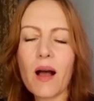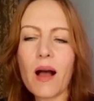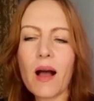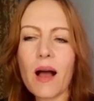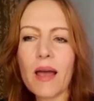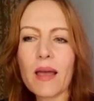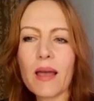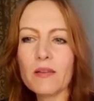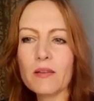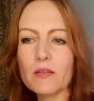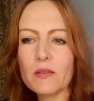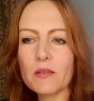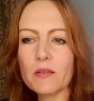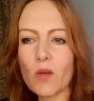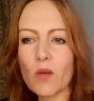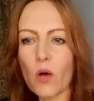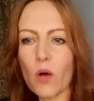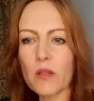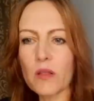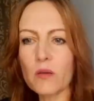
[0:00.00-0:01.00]
I
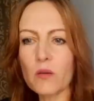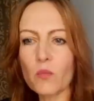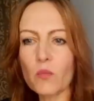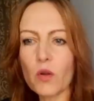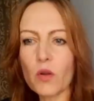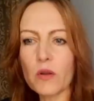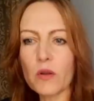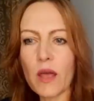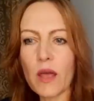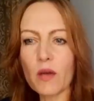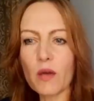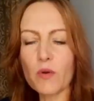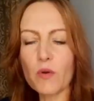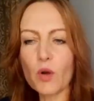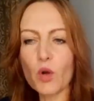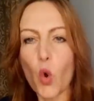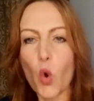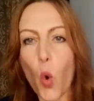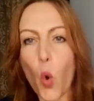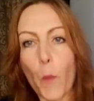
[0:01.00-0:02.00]
saw that
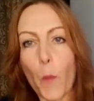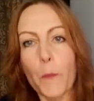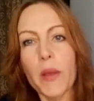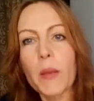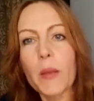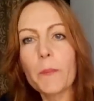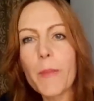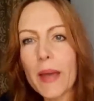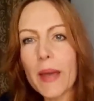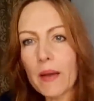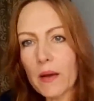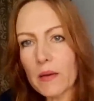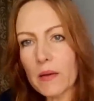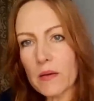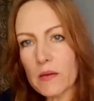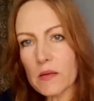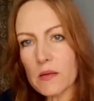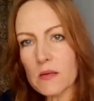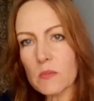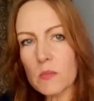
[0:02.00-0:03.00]
whatever coping
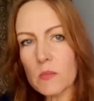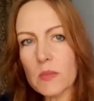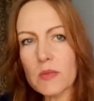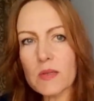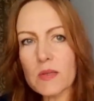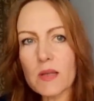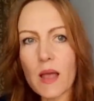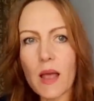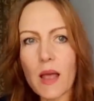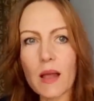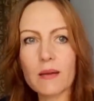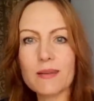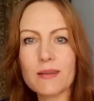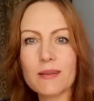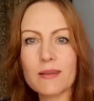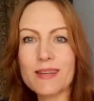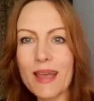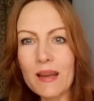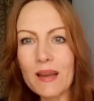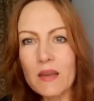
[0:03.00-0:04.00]
mechanisms
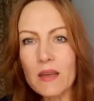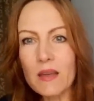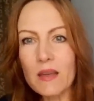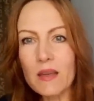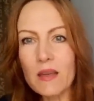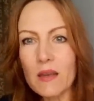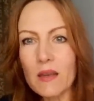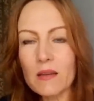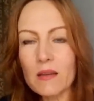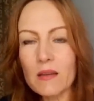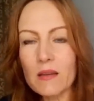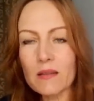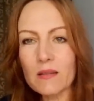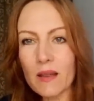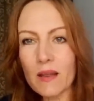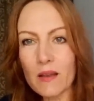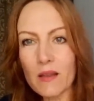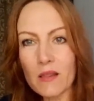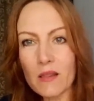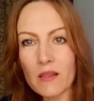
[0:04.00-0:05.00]
and techniques
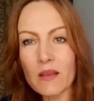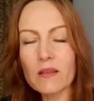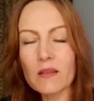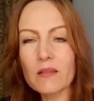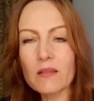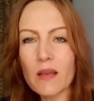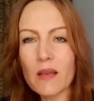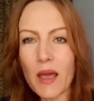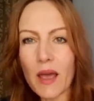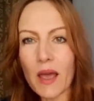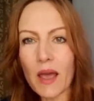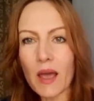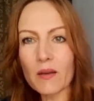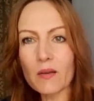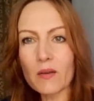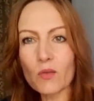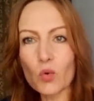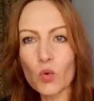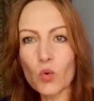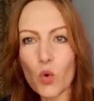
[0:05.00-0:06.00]
and things I had
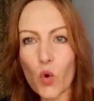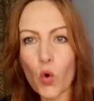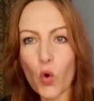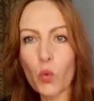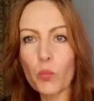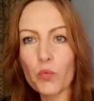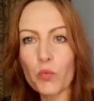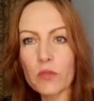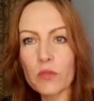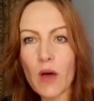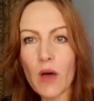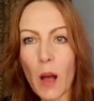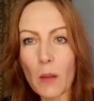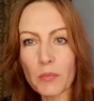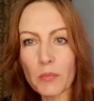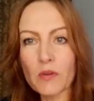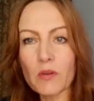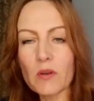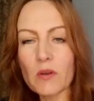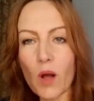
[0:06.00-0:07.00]
to cope with
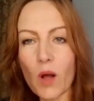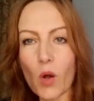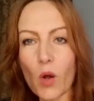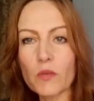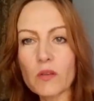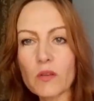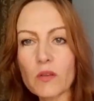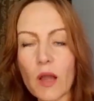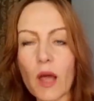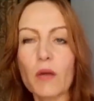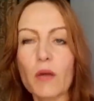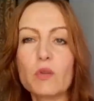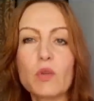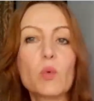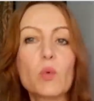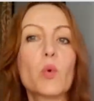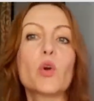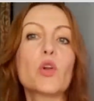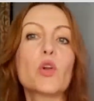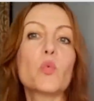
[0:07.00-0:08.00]
ups and downs in life, they
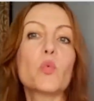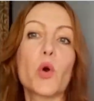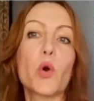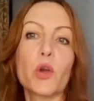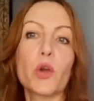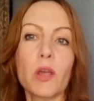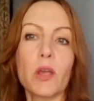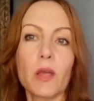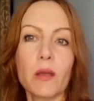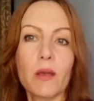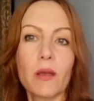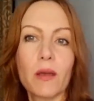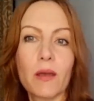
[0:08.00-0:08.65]
were not working.